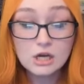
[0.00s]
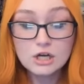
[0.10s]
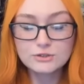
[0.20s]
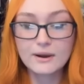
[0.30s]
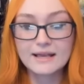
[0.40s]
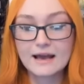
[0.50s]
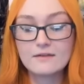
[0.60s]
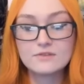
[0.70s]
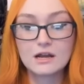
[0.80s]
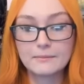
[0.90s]
Do I
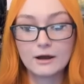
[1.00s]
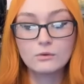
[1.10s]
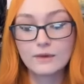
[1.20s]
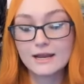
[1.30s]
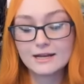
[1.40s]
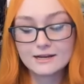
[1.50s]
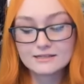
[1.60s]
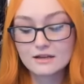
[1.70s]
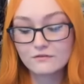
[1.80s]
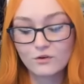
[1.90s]
have that about right? It
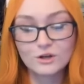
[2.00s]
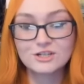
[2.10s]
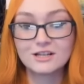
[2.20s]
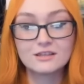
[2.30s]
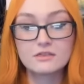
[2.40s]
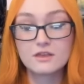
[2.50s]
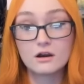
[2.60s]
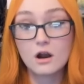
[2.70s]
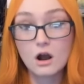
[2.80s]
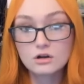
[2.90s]
is unfortunate that
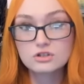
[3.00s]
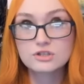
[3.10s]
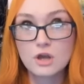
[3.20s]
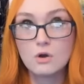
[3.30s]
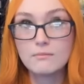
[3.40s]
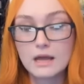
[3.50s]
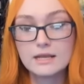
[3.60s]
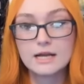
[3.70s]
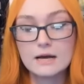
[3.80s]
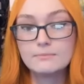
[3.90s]
there are so
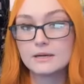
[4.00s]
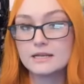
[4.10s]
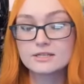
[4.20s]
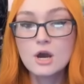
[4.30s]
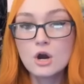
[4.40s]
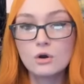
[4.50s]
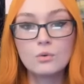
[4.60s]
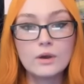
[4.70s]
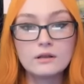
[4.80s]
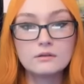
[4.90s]
many companies
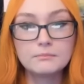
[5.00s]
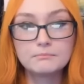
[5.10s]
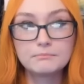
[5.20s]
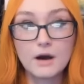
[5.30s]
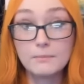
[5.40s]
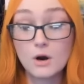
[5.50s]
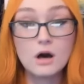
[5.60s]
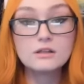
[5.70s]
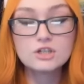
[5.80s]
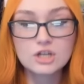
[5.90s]
who will
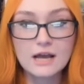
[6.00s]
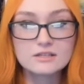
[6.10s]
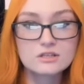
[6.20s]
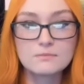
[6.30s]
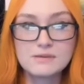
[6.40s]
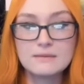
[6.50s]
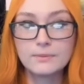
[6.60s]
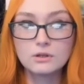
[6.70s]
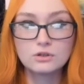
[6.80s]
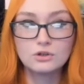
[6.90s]
apologize to
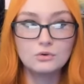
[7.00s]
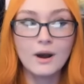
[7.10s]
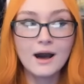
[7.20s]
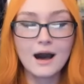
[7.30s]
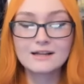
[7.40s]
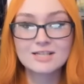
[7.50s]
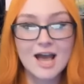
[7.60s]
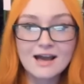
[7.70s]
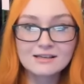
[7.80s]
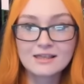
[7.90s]
people who
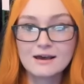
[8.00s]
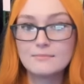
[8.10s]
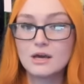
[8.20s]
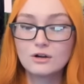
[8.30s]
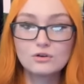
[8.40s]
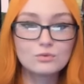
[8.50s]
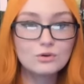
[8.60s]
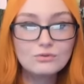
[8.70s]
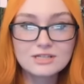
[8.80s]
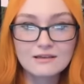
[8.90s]
attack them and are
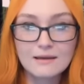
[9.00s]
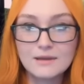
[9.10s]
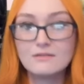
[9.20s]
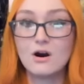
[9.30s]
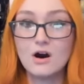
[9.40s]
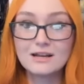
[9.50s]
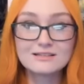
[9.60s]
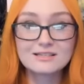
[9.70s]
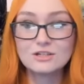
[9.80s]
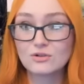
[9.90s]
rude to them and
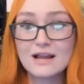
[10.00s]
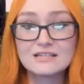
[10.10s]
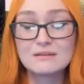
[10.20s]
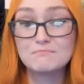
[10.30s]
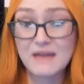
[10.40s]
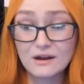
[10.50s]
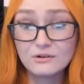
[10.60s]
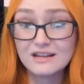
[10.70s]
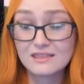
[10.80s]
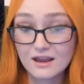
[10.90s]
honestly try to
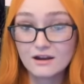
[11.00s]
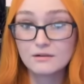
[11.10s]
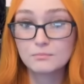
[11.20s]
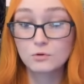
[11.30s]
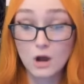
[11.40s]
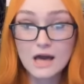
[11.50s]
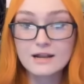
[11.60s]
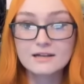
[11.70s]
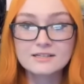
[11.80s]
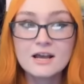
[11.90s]
bury their
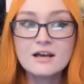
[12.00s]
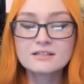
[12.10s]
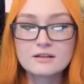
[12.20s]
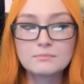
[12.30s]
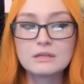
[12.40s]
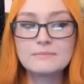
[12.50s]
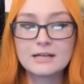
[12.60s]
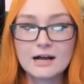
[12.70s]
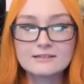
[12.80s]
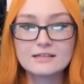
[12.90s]
products simply
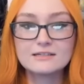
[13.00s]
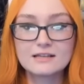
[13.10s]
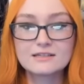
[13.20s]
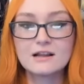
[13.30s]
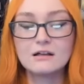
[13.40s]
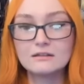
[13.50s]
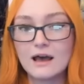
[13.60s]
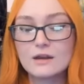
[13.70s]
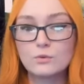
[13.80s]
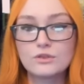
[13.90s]
because it doesn't
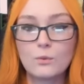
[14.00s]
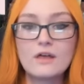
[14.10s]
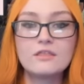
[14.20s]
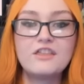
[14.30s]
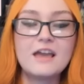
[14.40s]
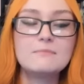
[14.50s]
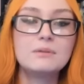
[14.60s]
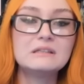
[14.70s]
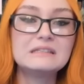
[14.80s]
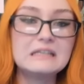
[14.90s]
align with what they
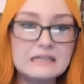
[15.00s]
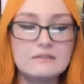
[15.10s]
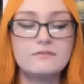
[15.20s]
believe